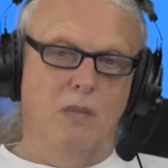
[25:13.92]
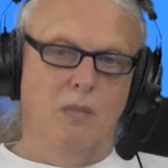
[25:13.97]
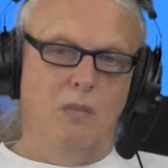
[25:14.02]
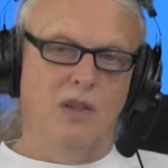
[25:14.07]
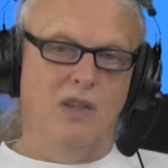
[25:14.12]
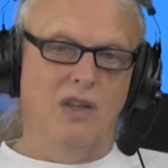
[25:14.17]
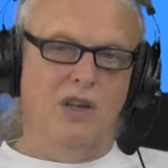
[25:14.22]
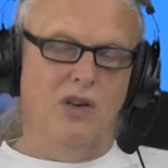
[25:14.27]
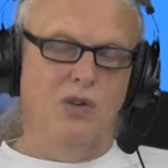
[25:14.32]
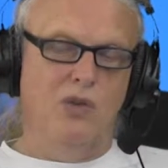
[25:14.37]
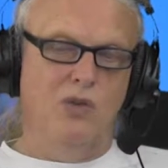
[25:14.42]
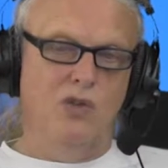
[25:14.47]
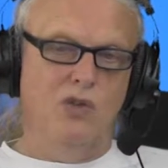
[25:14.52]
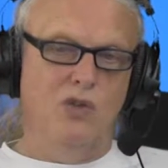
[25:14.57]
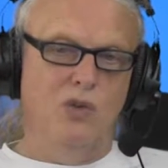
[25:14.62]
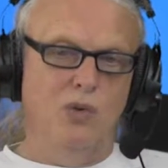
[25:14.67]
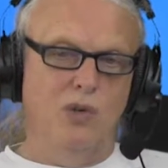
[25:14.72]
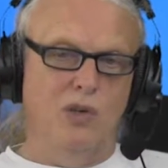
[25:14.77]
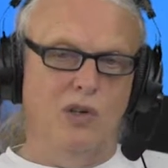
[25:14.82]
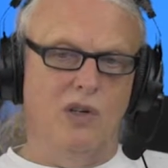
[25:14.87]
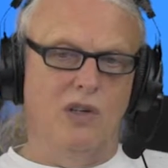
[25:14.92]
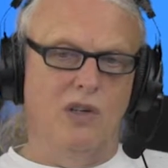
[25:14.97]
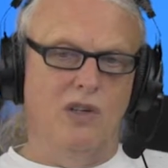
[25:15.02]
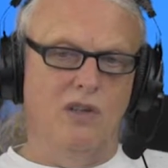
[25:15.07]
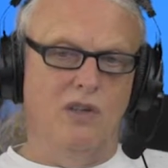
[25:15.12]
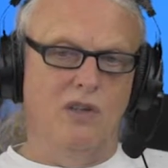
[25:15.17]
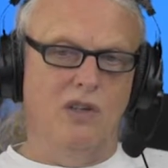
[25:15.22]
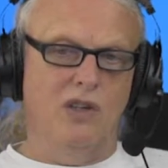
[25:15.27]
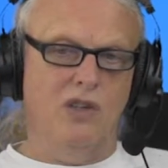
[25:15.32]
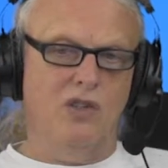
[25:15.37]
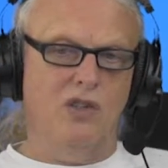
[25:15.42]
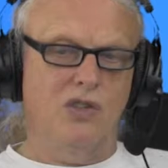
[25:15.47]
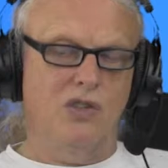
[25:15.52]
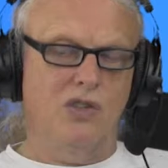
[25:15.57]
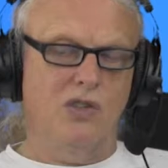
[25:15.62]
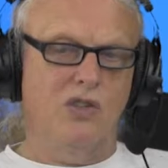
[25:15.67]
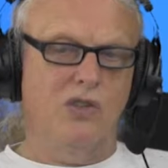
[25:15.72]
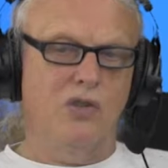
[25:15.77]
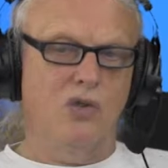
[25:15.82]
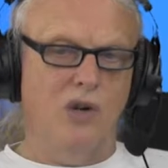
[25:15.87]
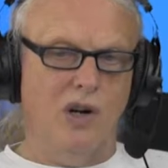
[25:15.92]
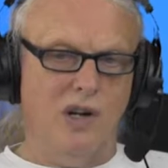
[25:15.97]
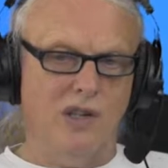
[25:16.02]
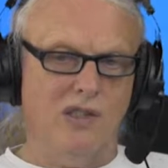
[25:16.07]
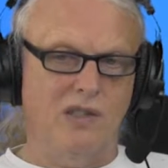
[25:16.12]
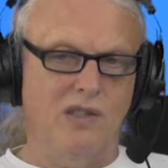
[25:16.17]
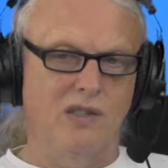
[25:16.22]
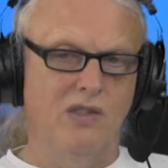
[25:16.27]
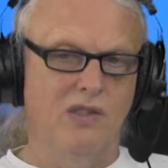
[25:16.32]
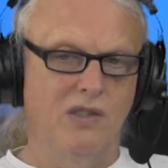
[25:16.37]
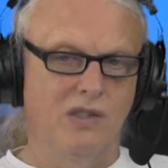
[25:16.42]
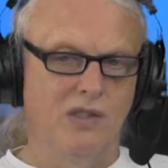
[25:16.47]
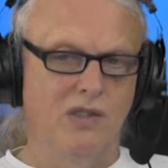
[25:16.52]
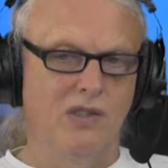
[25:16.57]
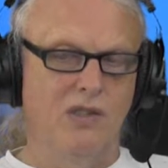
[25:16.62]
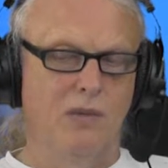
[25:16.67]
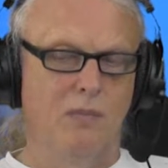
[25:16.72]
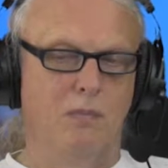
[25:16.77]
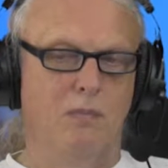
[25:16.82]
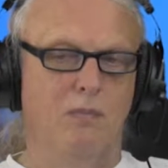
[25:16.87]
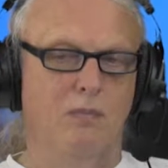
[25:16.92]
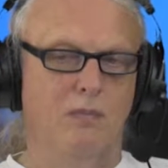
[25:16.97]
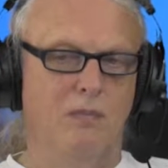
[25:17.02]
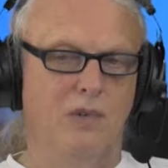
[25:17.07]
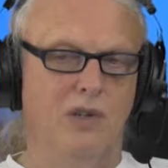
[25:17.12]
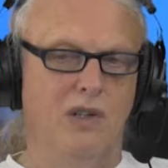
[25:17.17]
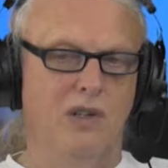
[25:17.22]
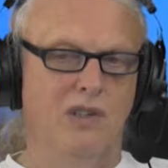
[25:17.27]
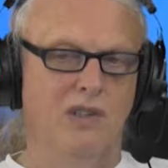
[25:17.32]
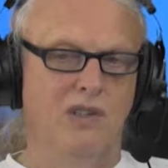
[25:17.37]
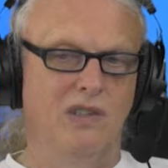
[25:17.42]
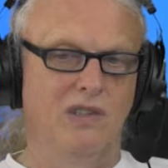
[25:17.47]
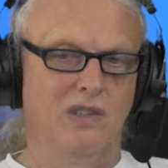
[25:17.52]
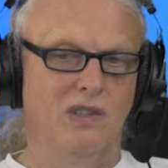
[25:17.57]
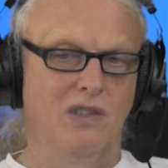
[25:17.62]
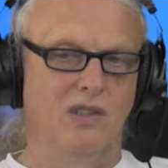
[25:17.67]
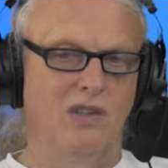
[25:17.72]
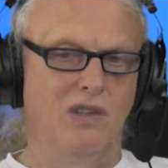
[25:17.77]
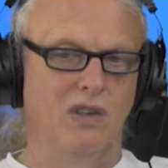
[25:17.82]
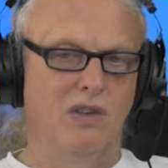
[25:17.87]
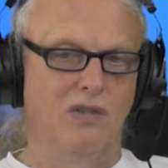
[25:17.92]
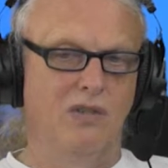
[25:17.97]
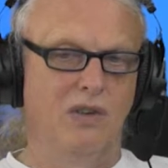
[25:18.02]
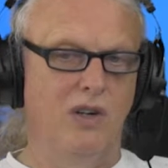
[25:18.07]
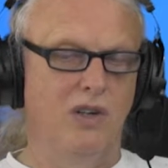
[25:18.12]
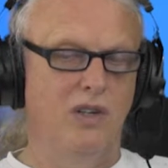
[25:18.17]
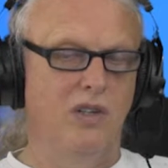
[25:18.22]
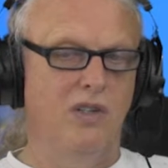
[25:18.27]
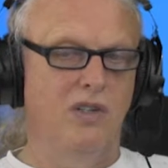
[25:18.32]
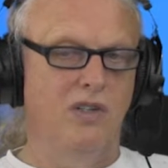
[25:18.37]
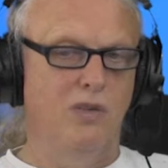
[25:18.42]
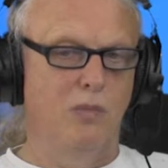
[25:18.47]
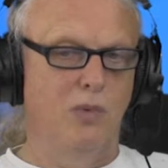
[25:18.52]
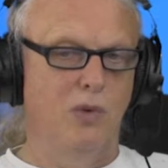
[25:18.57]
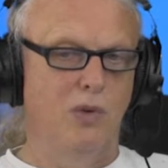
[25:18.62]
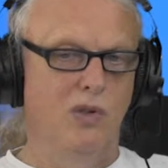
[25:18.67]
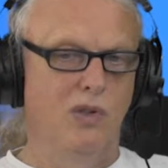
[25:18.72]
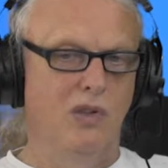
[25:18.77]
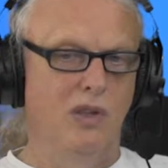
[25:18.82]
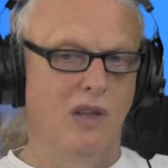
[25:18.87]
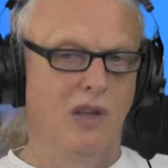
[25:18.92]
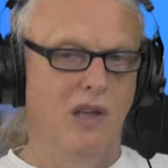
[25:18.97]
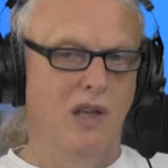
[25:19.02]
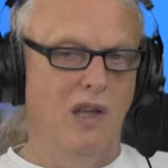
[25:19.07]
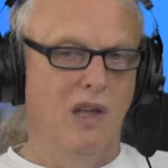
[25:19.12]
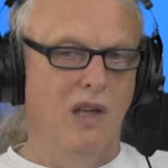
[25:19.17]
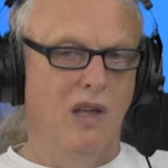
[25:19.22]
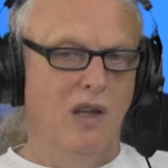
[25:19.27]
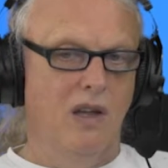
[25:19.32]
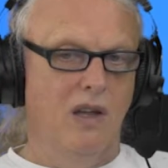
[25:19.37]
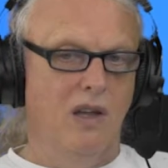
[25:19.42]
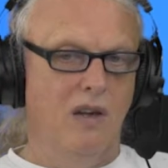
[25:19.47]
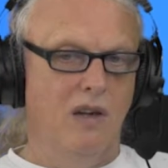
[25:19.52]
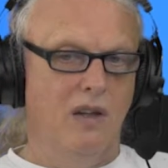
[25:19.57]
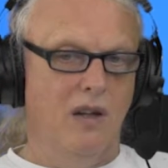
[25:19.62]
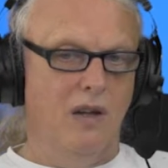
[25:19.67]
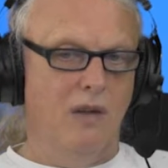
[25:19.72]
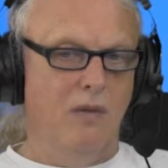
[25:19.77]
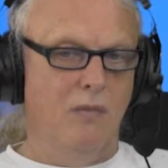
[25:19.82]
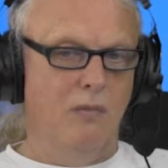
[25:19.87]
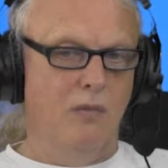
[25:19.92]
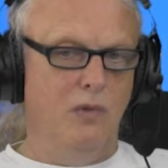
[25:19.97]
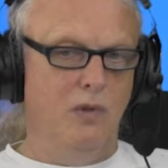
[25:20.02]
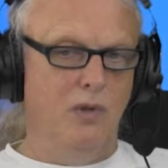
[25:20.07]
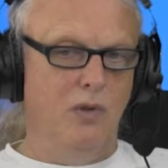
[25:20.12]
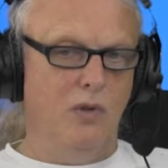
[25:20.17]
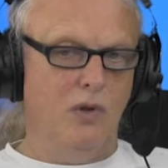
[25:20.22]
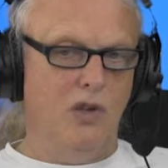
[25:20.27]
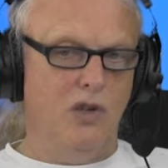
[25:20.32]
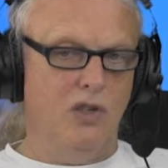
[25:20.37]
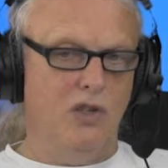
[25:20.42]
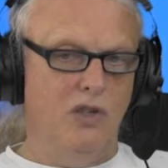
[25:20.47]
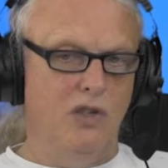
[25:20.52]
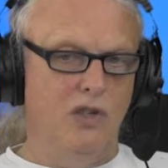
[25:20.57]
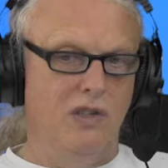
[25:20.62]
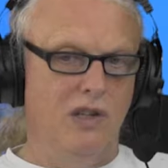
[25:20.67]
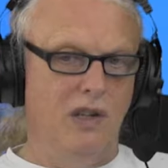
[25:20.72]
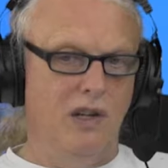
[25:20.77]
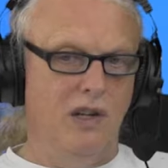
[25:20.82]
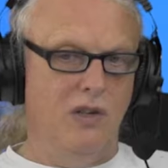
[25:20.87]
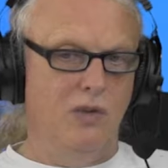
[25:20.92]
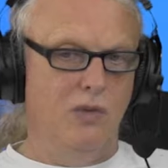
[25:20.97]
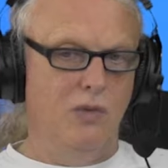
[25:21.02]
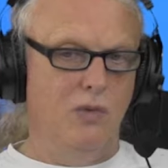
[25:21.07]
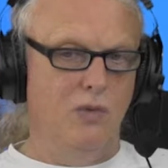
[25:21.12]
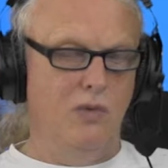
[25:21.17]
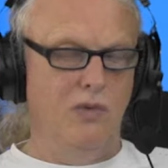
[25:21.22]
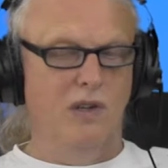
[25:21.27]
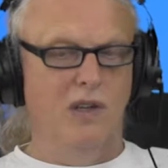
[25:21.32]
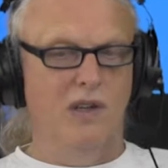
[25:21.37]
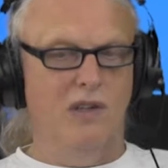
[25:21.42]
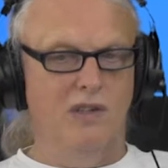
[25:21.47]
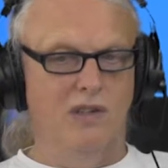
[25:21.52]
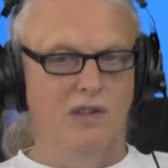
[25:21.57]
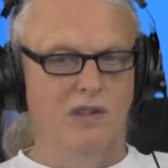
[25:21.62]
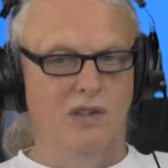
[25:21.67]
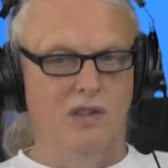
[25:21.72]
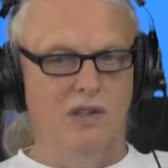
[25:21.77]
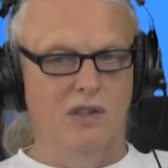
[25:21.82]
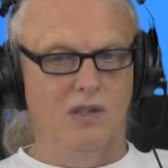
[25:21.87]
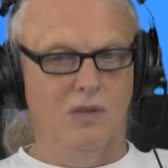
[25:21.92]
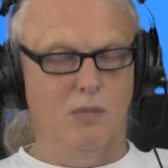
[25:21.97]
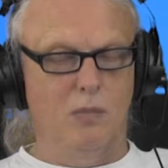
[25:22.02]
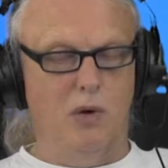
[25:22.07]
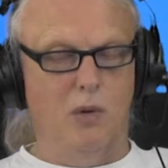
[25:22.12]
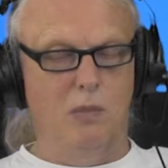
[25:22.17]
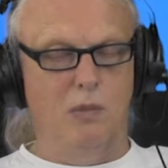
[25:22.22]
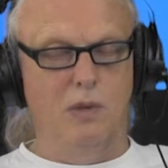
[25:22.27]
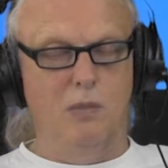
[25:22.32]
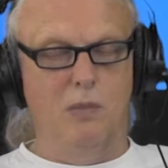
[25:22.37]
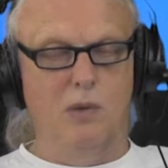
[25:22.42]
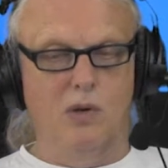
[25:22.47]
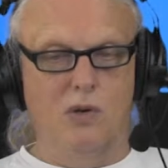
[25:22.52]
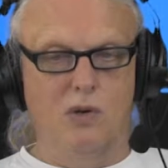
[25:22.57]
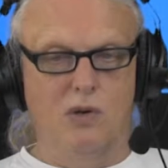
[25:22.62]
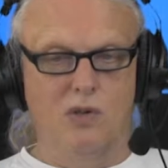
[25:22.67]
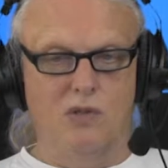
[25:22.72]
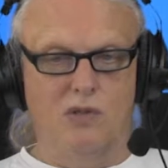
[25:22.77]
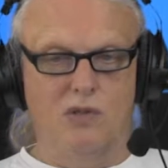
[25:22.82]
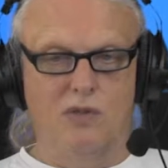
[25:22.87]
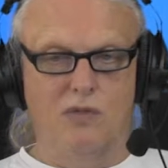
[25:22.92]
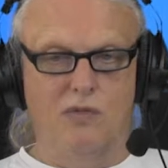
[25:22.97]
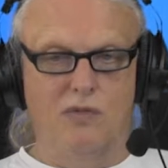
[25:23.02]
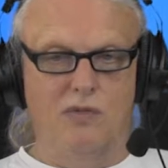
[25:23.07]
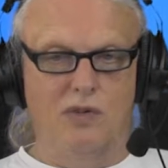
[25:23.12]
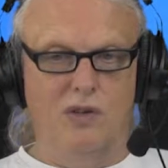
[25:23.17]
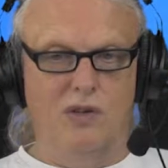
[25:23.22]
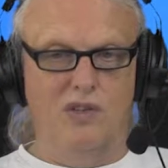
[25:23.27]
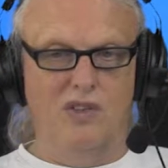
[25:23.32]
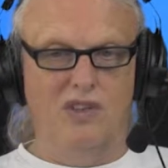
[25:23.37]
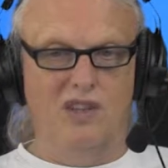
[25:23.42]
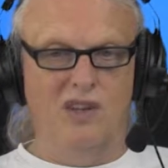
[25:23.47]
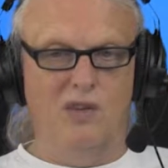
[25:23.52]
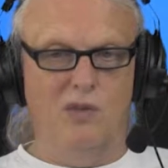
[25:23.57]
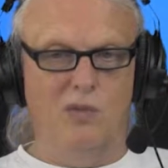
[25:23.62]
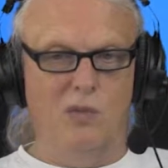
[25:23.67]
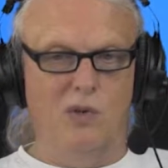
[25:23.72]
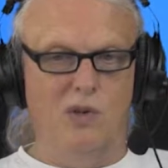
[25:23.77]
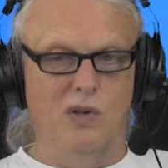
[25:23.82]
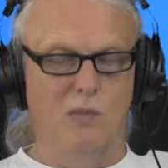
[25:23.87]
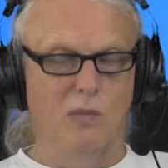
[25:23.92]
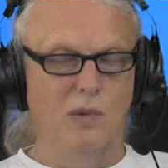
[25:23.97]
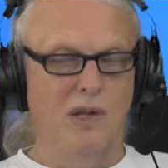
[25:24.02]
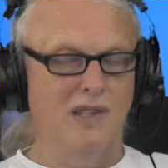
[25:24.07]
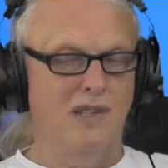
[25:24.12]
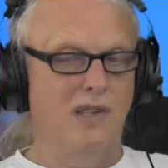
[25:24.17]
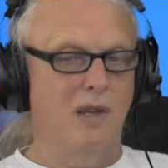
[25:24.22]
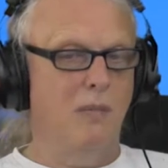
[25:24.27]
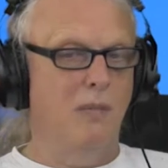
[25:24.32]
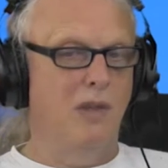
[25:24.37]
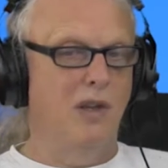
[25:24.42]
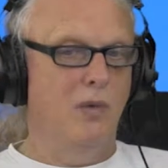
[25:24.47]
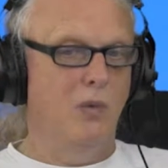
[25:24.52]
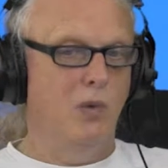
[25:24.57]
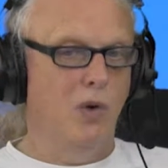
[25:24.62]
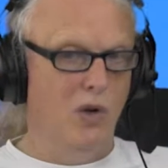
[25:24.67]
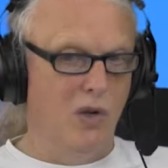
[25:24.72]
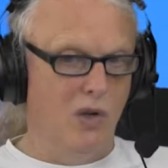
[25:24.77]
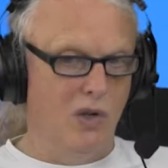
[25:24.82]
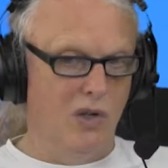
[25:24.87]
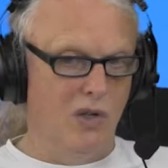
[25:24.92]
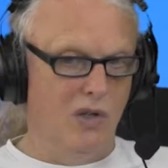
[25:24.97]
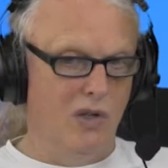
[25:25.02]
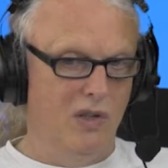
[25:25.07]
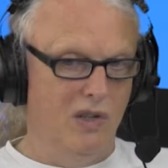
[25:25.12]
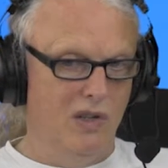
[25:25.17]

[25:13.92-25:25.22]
But they don't do it. They just trust the system. And this is very disappointing. And I occasionally tell you that it is probably because of they don't want to mess up their world.